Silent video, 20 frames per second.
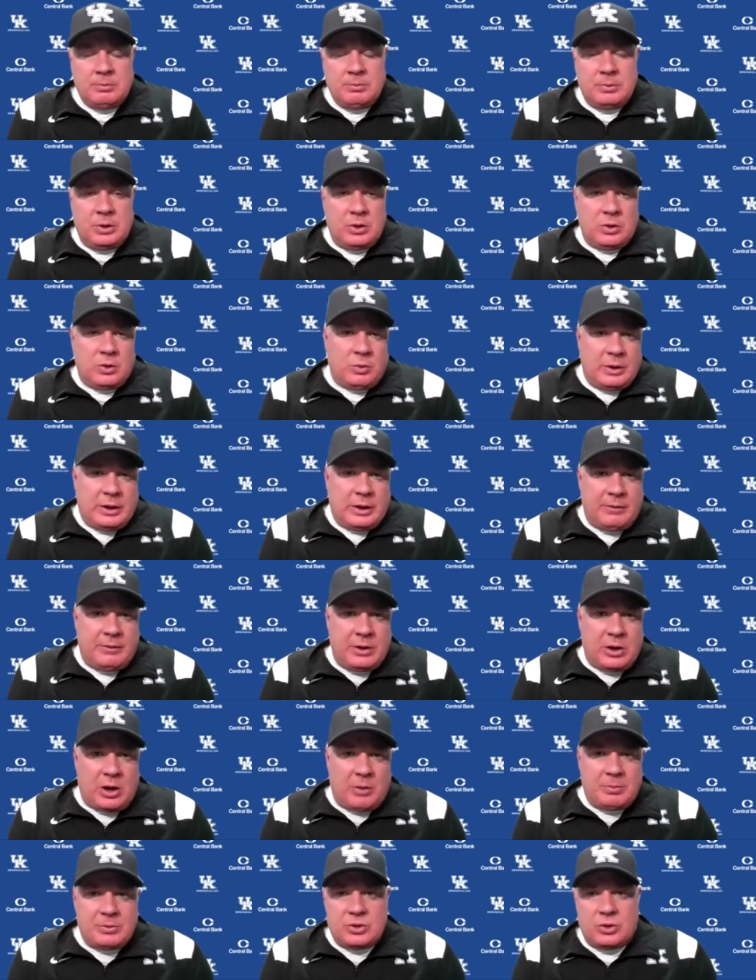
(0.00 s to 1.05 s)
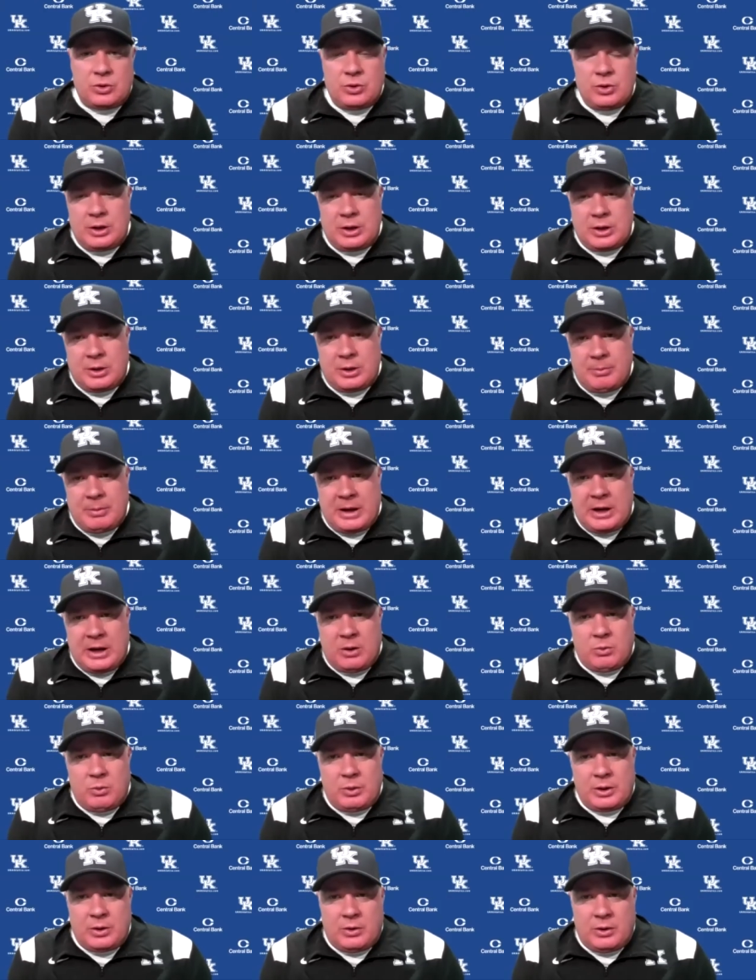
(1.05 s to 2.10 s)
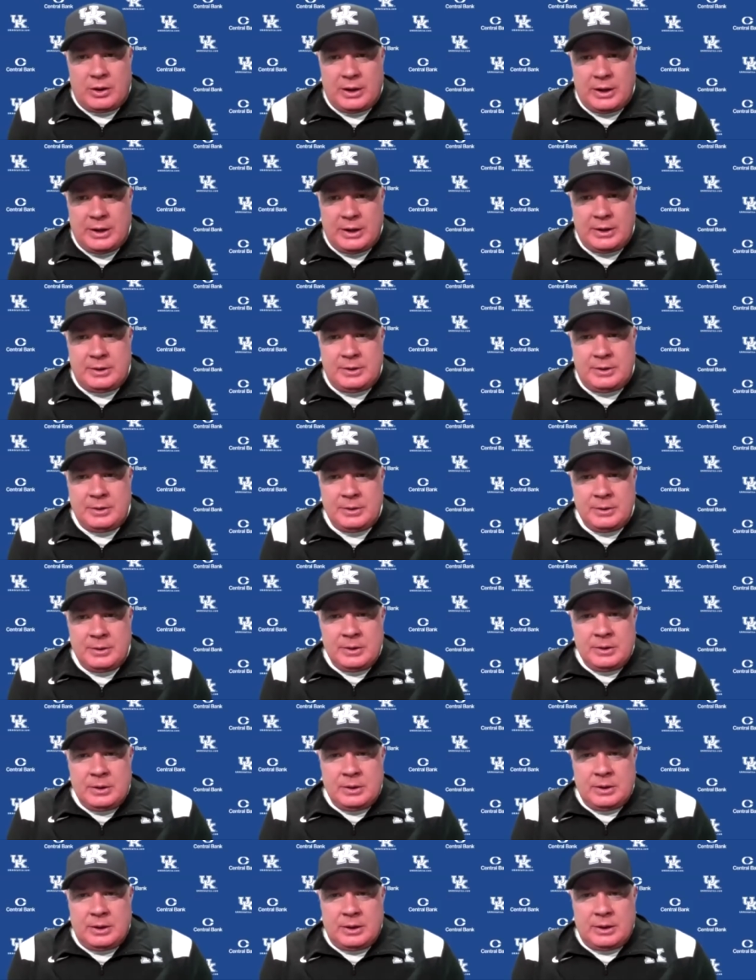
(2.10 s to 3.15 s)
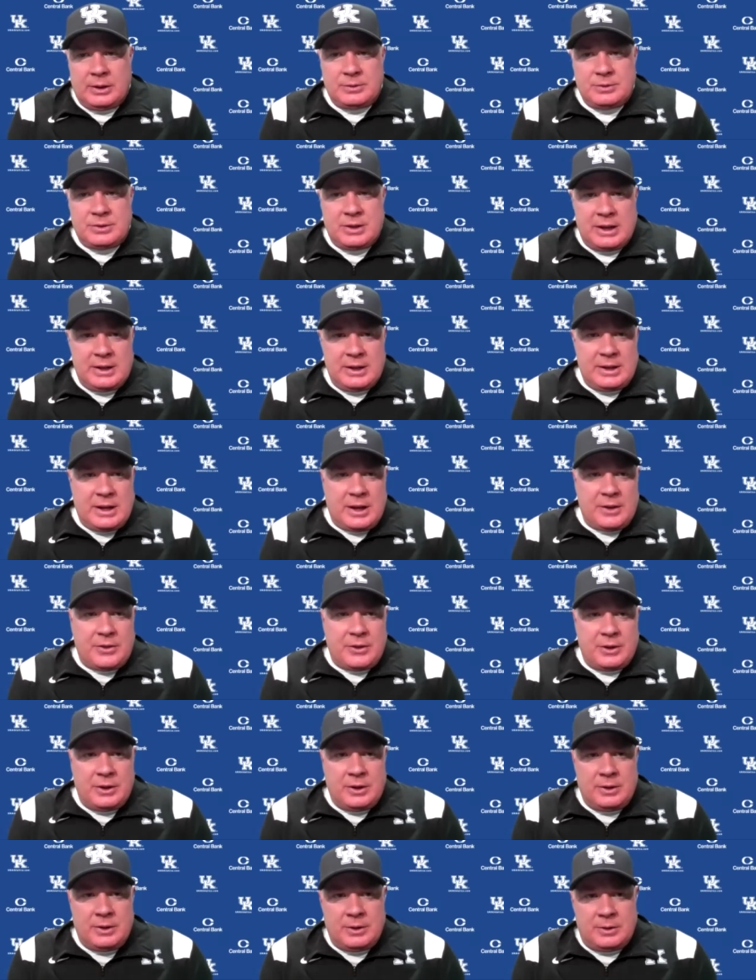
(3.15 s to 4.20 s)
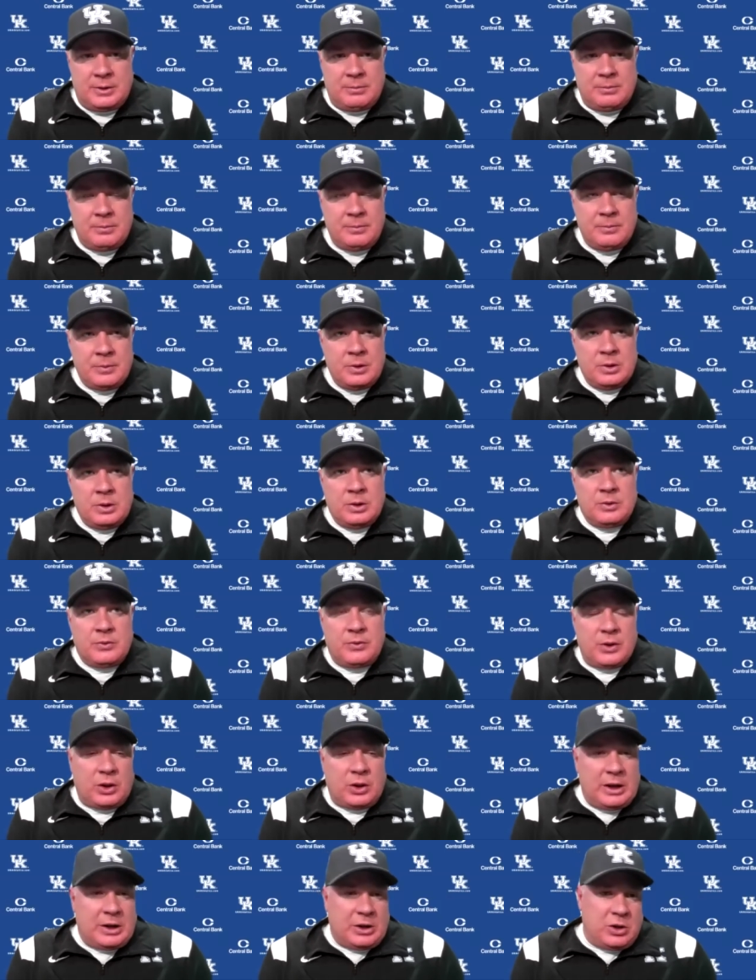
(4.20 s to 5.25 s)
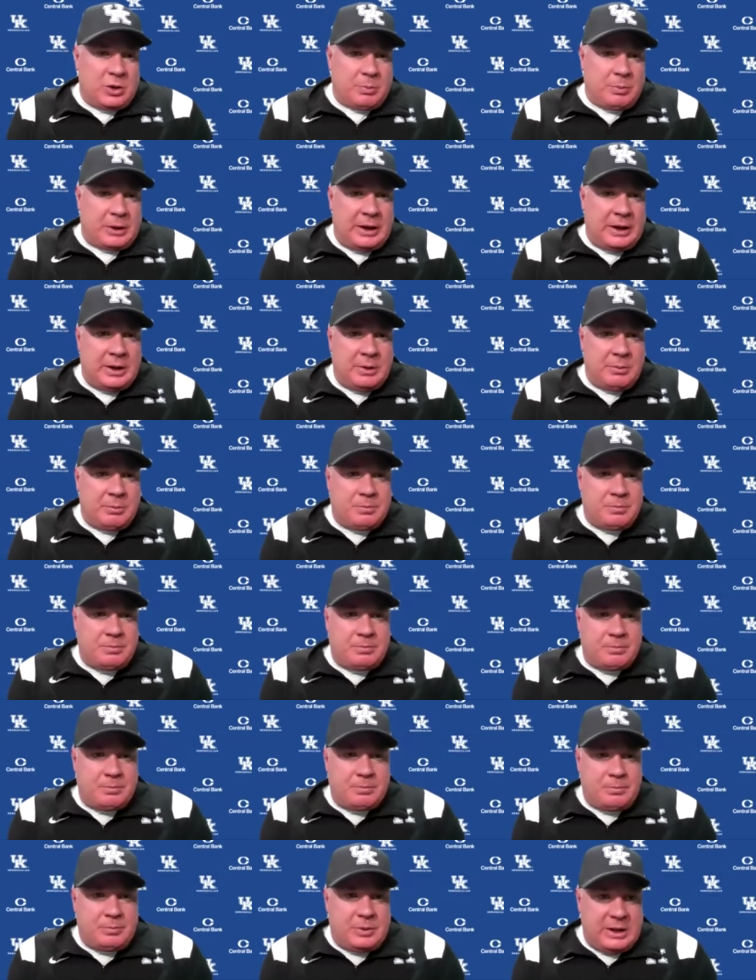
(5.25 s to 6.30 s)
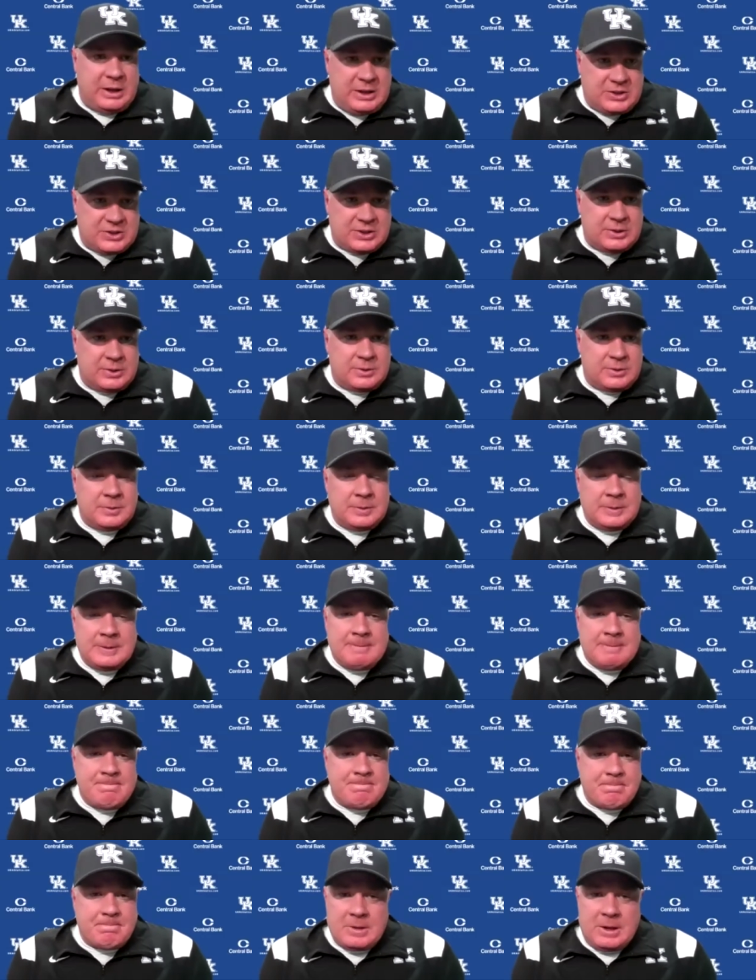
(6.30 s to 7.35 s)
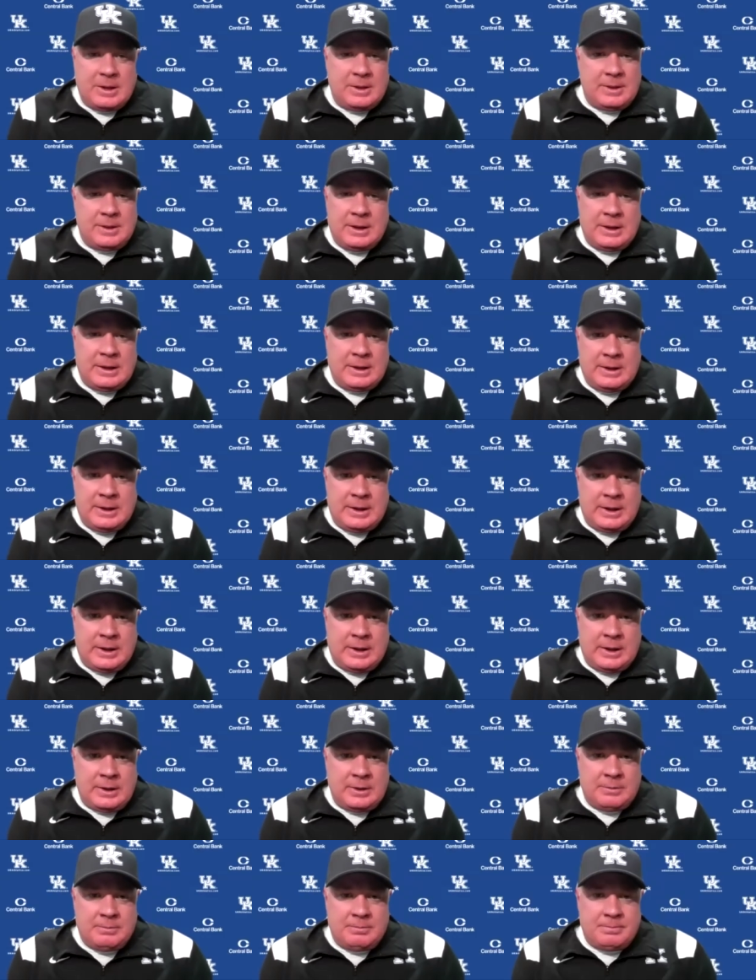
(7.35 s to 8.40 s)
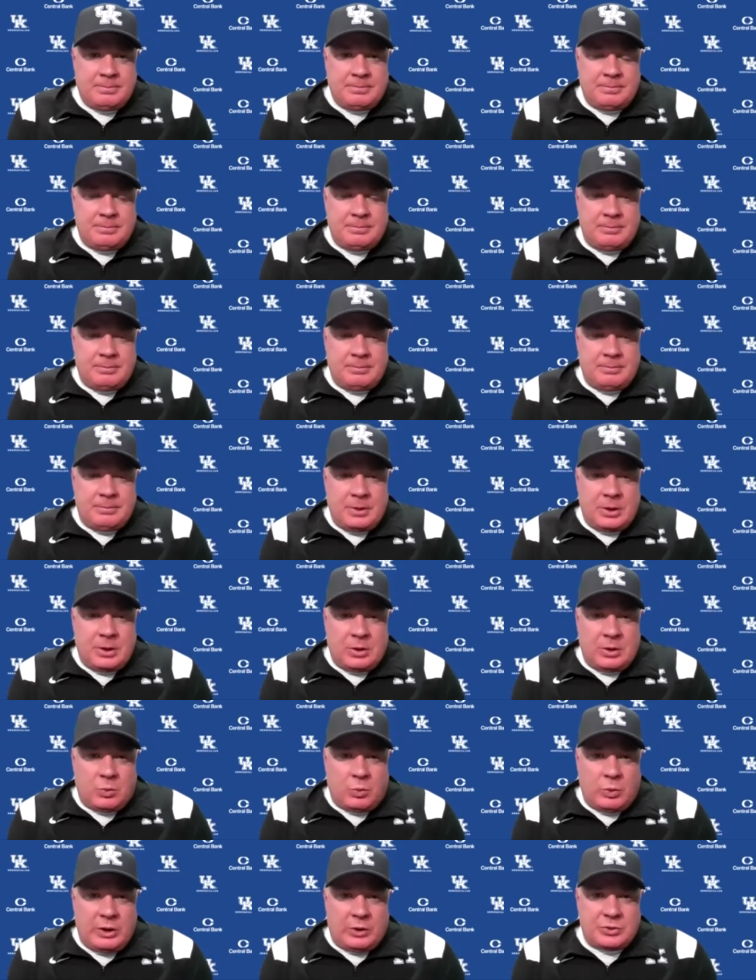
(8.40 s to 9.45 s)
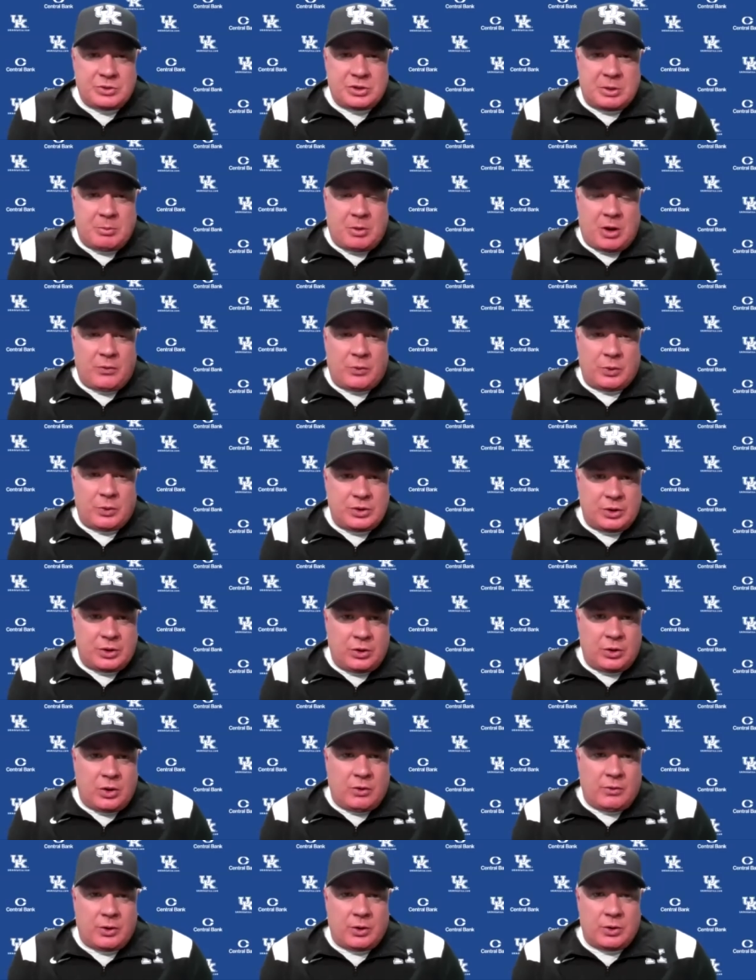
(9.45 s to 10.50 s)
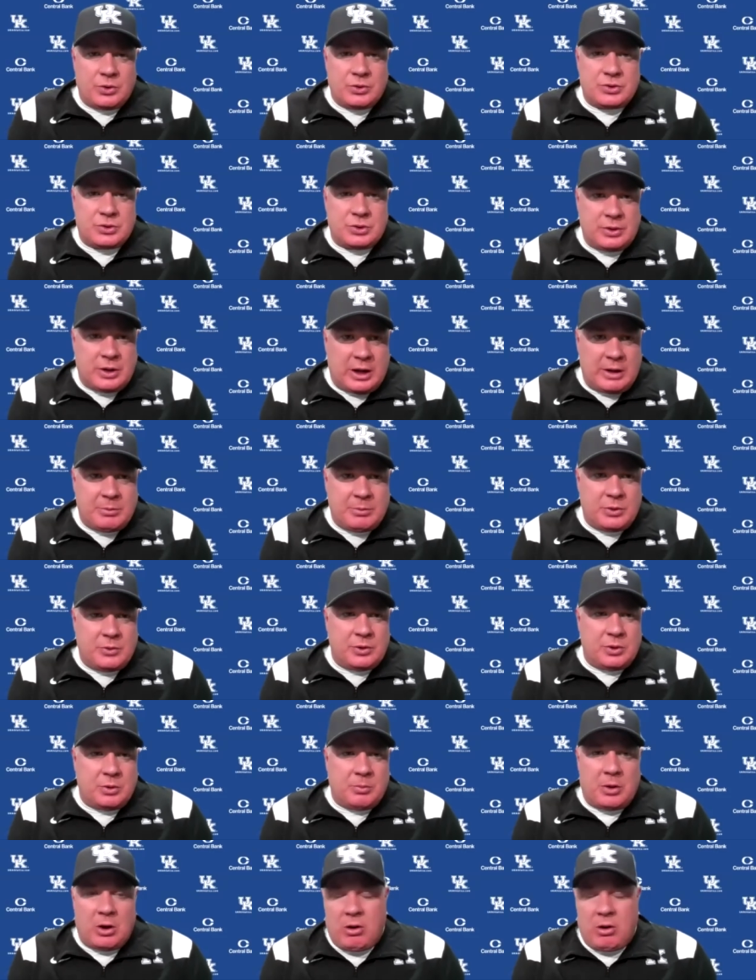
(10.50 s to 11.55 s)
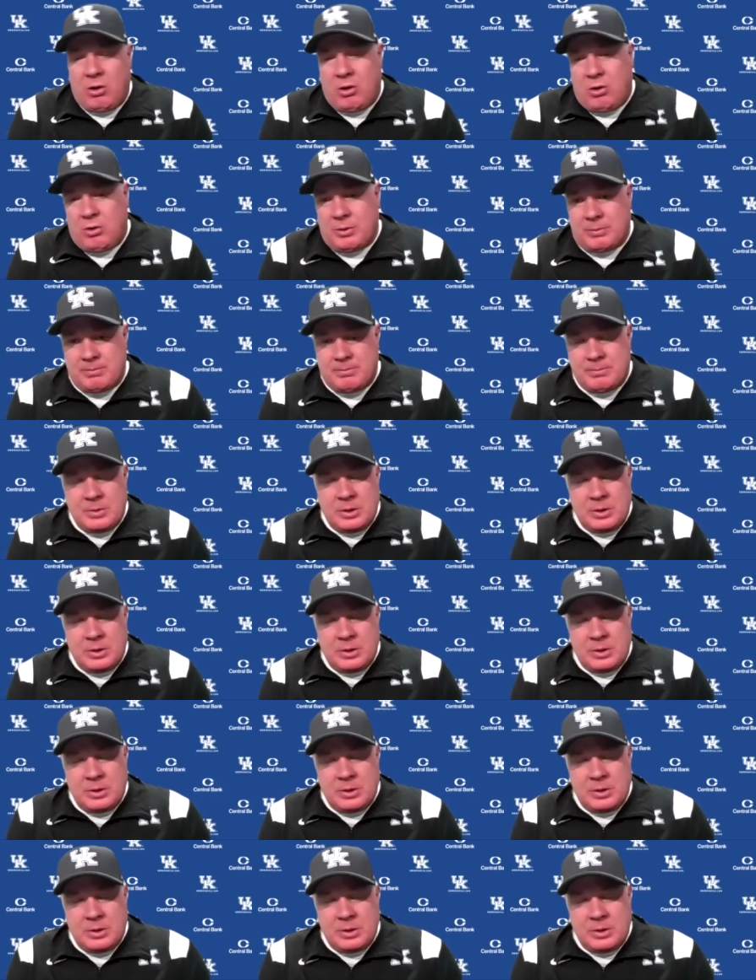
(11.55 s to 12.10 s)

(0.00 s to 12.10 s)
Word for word: You know, we have an opportunity to come out. We go ahead uh, ten nothing and feel like you're playing decent, and then uh, you know the wheels come off with turnovers and not moving the ball. And